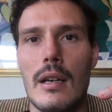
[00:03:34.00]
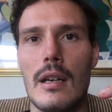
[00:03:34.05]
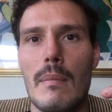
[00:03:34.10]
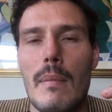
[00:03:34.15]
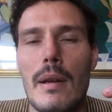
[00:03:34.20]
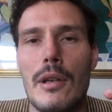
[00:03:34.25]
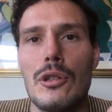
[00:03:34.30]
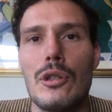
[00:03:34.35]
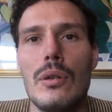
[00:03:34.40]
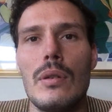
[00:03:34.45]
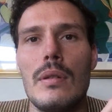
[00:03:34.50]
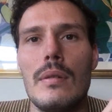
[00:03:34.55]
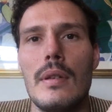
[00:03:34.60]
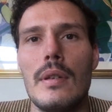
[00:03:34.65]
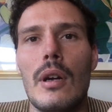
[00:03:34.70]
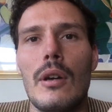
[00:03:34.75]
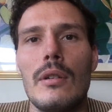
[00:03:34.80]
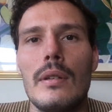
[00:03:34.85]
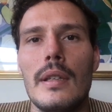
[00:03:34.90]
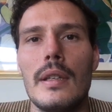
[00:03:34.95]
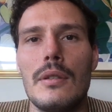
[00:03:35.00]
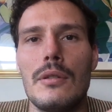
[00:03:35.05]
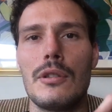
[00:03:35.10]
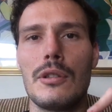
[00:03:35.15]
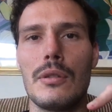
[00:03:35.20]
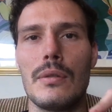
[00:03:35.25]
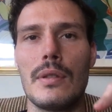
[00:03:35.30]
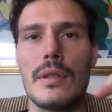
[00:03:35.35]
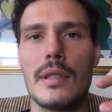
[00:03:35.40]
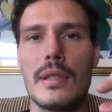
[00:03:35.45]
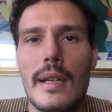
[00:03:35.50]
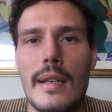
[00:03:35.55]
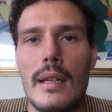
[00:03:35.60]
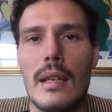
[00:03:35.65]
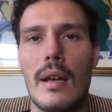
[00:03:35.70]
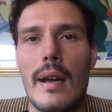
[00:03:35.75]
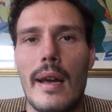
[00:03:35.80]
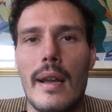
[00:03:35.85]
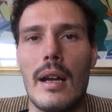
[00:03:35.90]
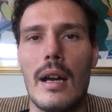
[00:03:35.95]
Make sure you only introduce
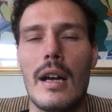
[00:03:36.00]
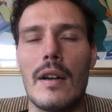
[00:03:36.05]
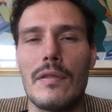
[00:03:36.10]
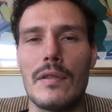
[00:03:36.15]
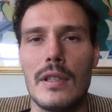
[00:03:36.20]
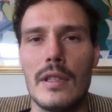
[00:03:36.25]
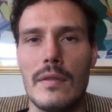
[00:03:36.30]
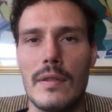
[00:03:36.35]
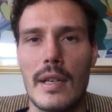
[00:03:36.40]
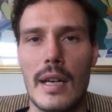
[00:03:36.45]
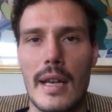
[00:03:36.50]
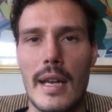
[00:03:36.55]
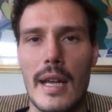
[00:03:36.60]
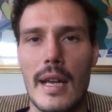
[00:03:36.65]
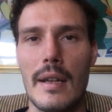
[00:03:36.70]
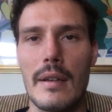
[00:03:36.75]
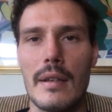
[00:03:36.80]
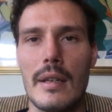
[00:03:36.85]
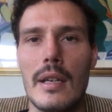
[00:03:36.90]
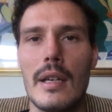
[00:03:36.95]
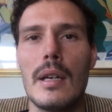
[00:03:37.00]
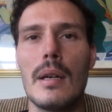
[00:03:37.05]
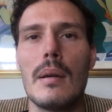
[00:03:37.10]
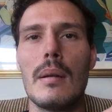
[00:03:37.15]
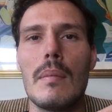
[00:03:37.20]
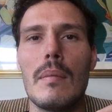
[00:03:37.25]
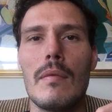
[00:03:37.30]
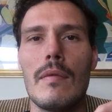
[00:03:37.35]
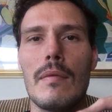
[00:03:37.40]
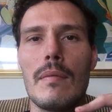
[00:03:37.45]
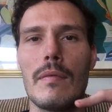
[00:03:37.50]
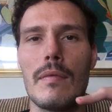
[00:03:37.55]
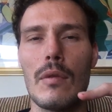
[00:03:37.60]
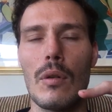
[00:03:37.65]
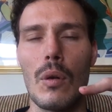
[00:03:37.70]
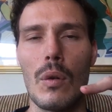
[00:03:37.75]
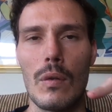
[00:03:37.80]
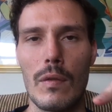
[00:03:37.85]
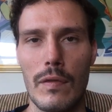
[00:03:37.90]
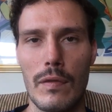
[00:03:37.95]
sunlight after you've cut out
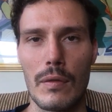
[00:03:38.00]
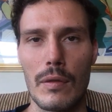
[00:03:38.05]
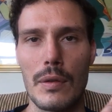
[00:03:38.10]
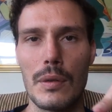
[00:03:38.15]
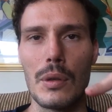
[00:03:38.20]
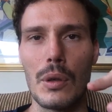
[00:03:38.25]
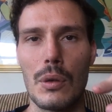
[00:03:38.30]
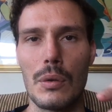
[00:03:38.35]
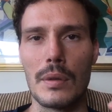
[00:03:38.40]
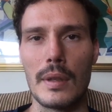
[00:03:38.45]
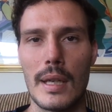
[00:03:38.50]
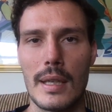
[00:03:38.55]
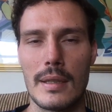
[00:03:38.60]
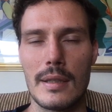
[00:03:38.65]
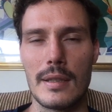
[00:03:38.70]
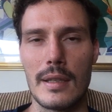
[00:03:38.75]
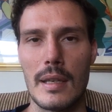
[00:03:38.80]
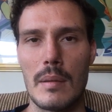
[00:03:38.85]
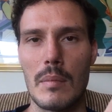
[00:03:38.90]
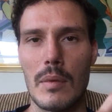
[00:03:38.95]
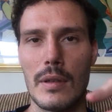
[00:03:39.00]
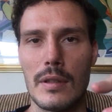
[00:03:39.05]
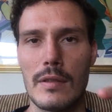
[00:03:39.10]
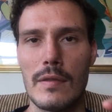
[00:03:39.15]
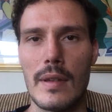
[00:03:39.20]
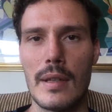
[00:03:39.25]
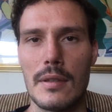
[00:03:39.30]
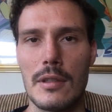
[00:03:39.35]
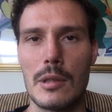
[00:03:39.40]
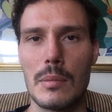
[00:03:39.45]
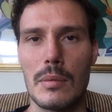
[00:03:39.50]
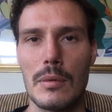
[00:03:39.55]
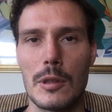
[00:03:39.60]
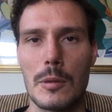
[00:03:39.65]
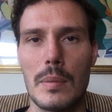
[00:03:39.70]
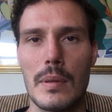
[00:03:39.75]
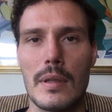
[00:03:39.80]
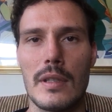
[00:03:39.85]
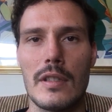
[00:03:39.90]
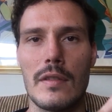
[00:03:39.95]
all fruit, all nuts, and most vegetables,
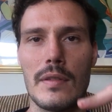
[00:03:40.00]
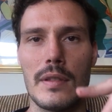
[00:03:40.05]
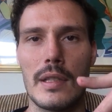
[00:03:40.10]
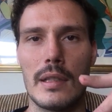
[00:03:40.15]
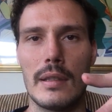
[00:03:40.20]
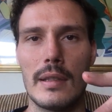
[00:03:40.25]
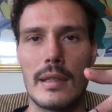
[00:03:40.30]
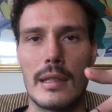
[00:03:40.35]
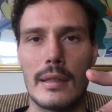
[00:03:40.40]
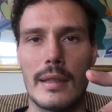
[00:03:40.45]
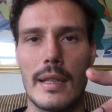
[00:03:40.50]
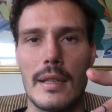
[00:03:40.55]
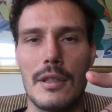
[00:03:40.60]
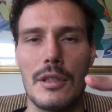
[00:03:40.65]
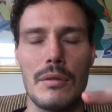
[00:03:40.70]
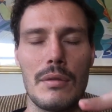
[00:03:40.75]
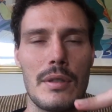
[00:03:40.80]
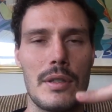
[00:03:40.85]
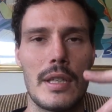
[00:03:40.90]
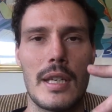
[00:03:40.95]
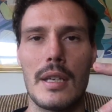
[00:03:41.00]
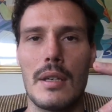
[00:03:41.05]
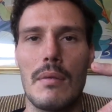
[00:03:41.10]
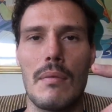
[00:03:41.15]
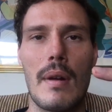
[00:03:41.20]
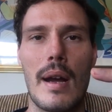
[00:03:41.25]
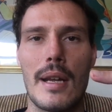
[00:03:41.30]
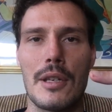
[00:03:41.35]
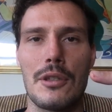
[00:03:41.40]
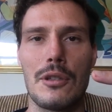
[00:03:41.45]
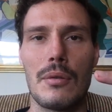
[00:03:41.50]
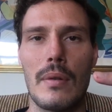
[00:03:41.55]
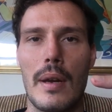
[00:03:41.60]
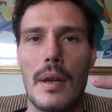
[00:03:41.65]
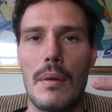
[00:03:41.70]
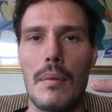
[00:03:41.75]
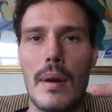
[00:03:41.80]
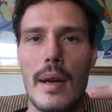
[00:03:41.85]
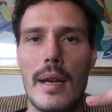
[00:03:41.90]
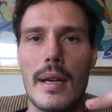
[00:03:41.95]
because of salicylates. You'll just get a rash
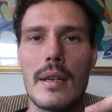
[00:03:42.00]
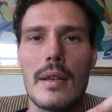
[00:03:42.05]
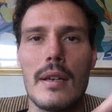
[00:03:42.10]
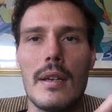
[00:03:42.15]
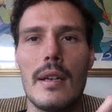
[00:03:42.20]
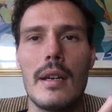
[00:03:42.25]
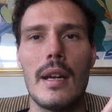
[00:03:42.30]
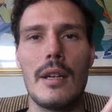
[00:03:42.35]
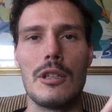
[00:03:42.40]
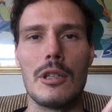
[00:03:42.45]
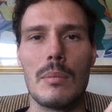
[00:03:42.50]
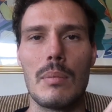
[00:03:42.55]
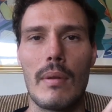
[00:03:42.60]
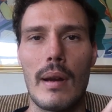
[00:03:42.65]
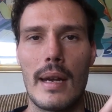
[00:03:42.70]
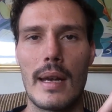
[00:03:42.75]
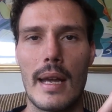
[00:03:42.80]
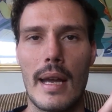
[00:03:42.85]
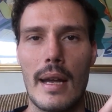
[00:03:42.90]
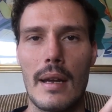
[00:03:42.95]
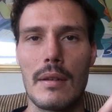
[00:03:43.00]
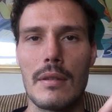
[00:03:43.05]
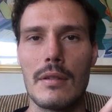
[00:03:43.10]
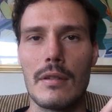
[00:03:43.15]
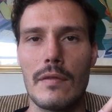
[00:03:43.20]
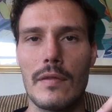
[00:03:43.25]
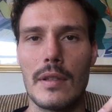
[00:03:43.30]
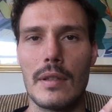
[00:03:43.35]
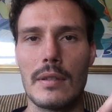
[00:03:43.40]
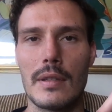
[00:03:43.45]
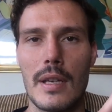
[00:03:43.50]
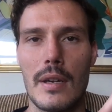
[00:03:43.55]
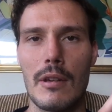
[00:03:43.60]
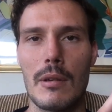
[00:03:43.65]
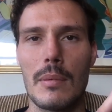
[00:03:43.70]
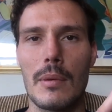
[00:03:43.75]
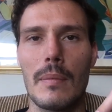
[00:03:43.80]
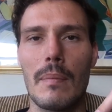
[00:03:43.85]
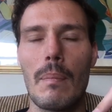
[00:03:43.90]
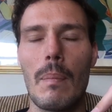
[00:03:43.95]
straight away, and you'll break out and you'll feel
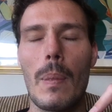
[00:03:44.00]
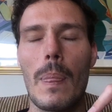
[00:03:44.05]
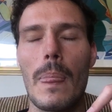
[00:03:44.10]
terrible.